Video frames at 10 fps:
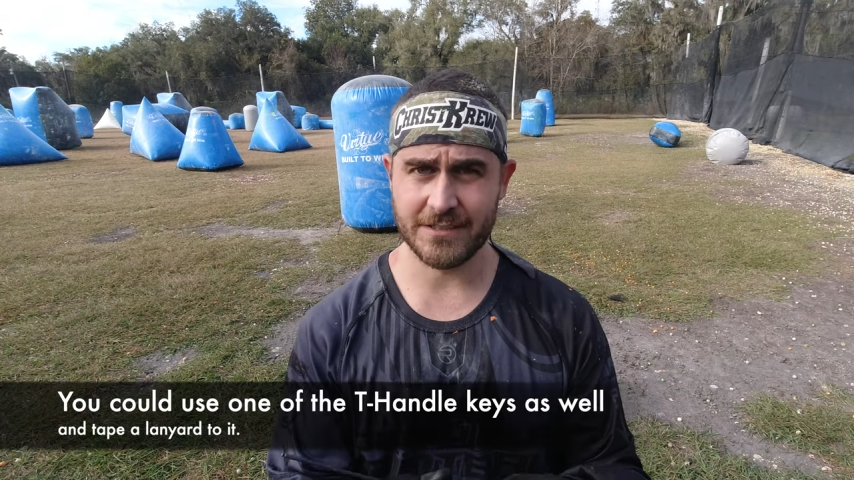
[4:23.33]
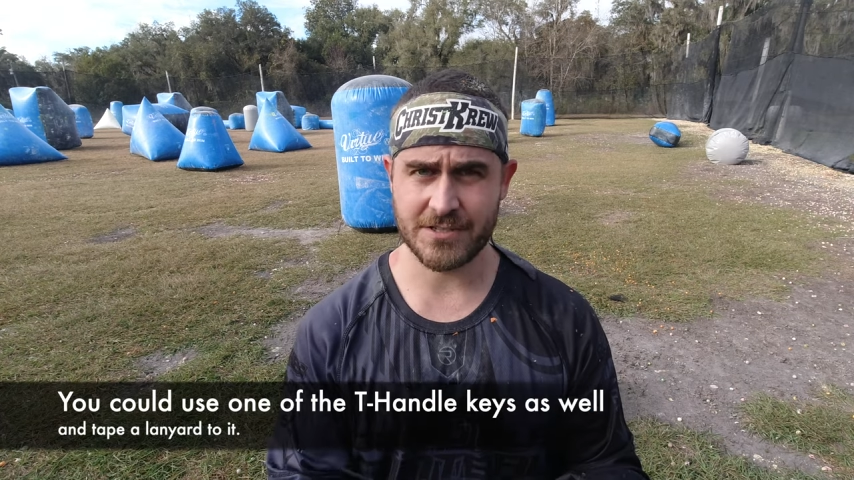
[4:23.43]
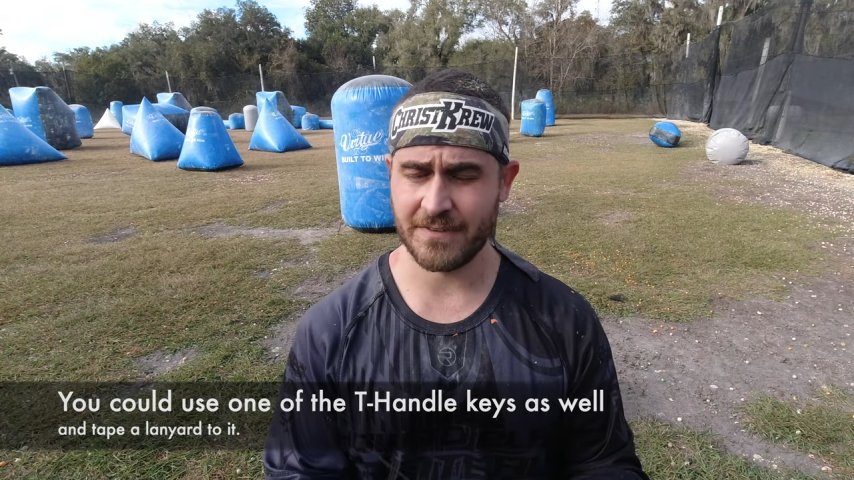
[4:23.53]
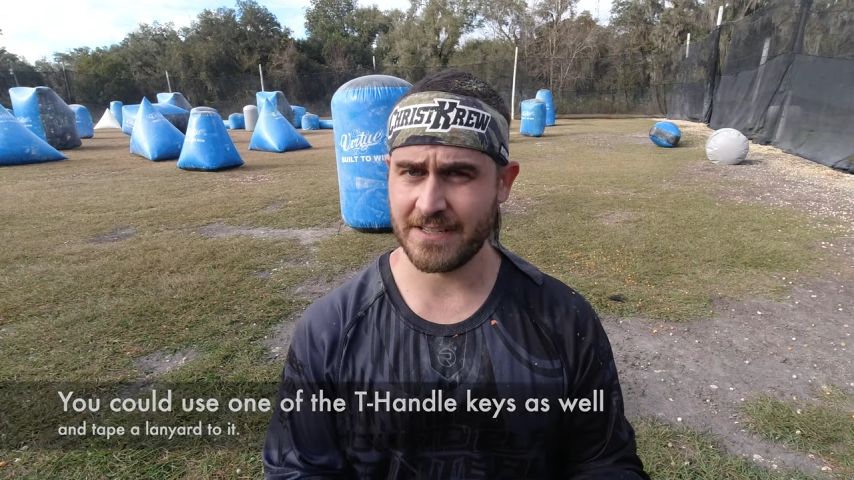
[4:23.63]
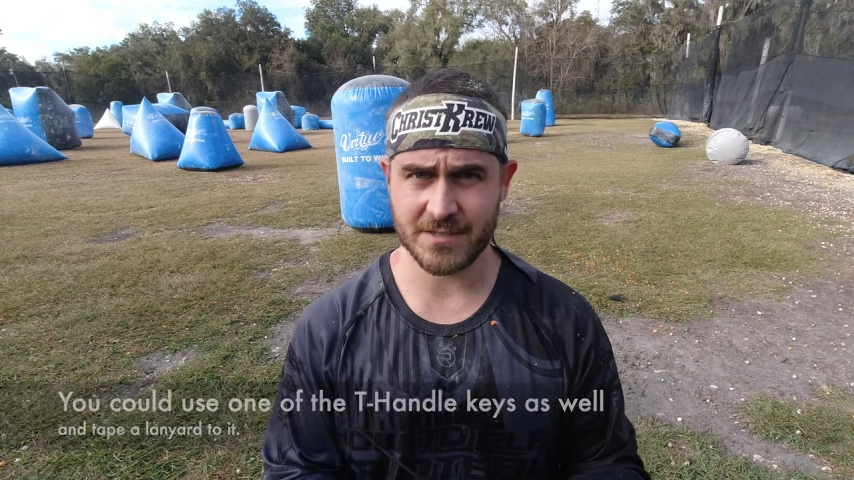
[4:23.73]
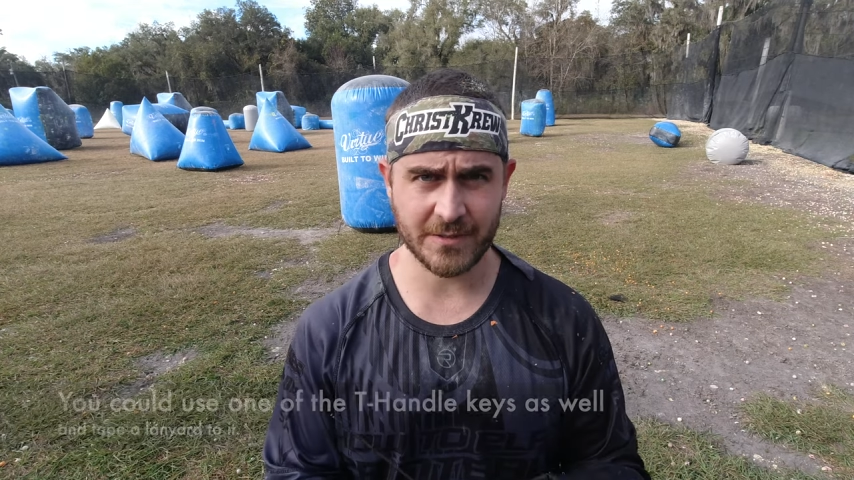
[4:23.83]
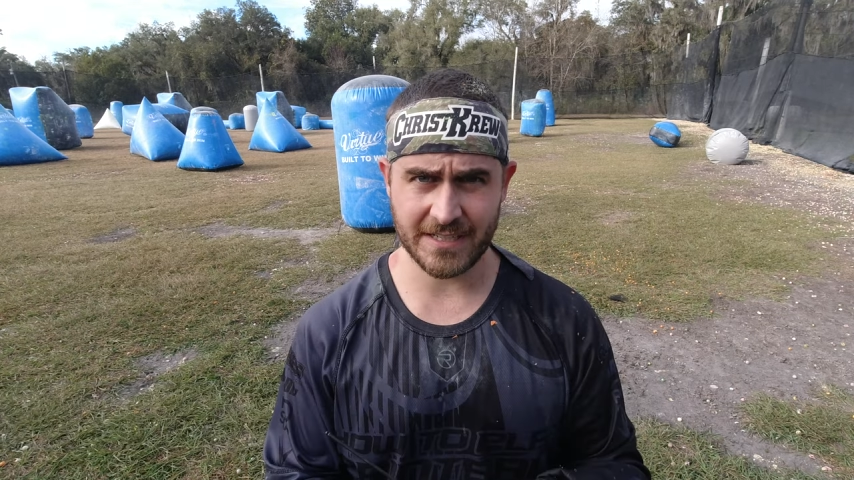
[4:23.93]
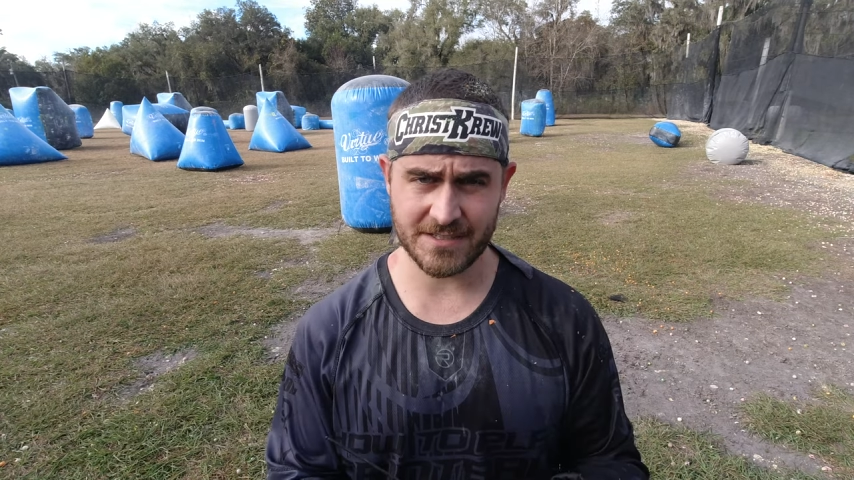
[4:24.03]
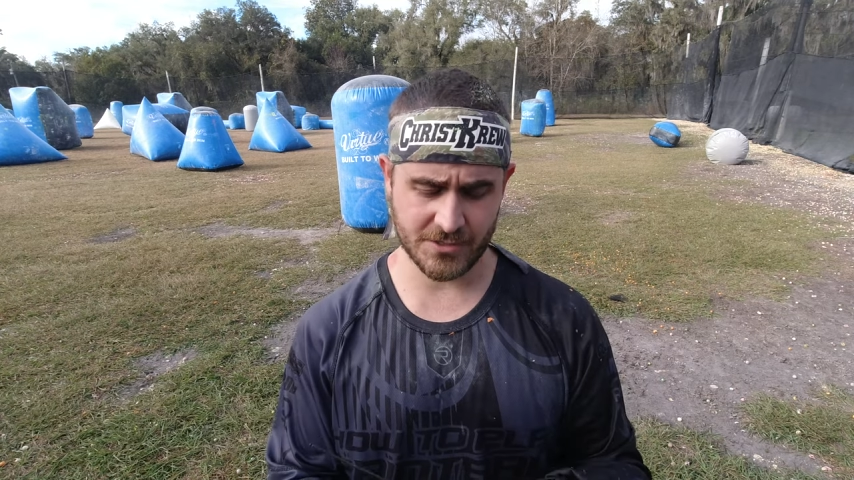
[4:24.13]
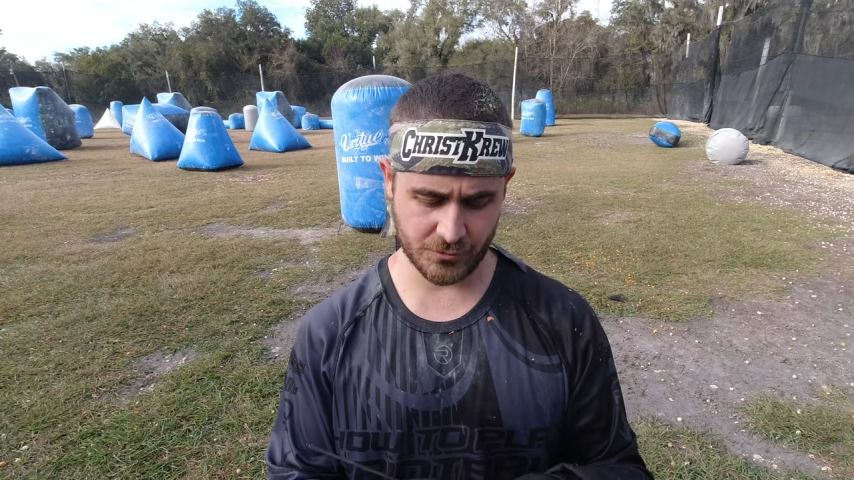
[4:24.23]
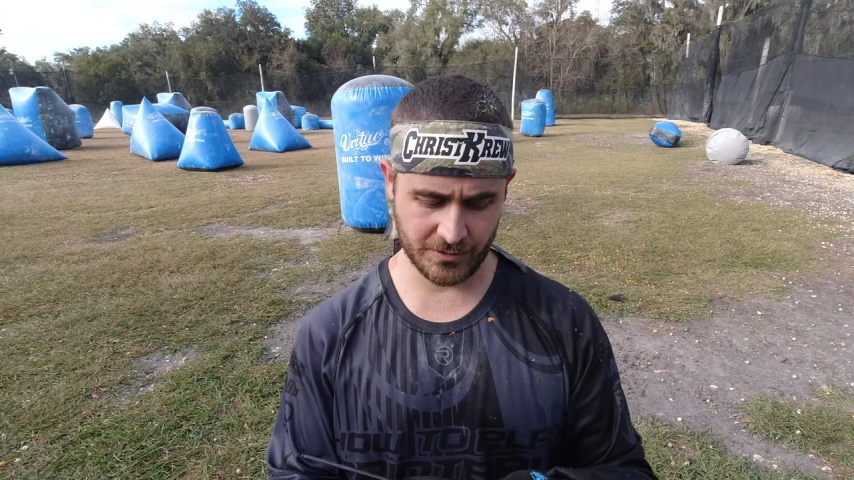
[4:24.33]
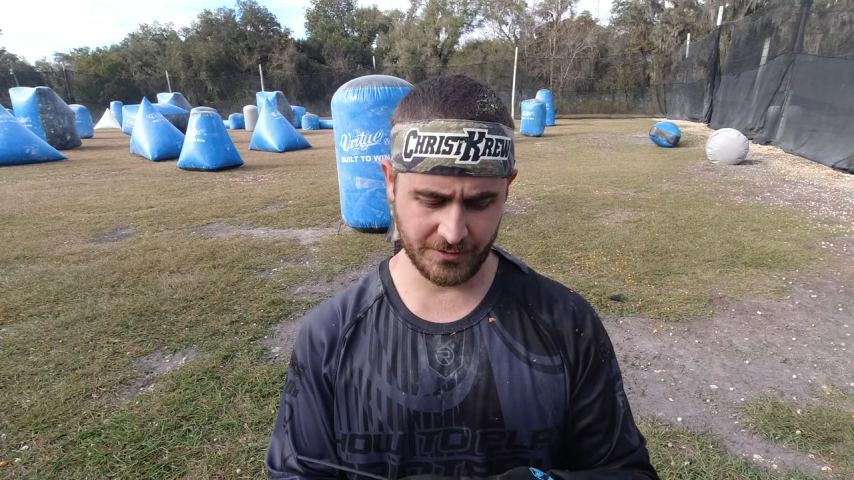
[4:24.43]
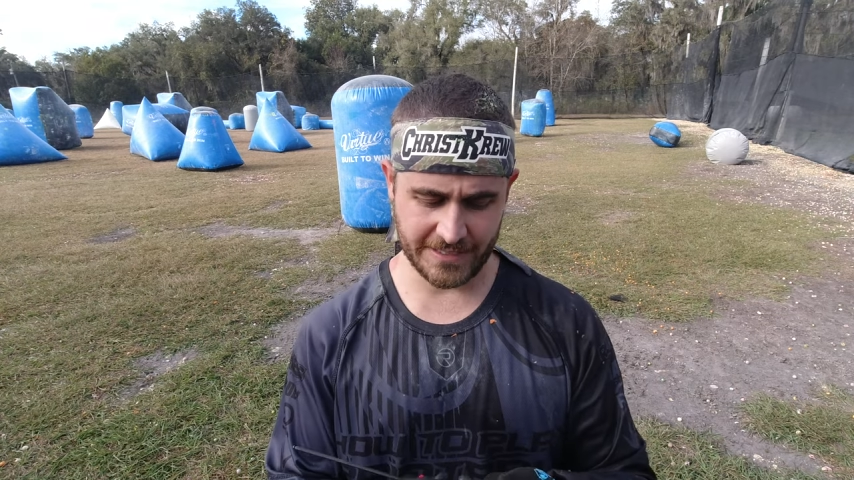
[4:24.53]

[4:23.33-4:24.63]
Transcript: Just find someone that has a drill.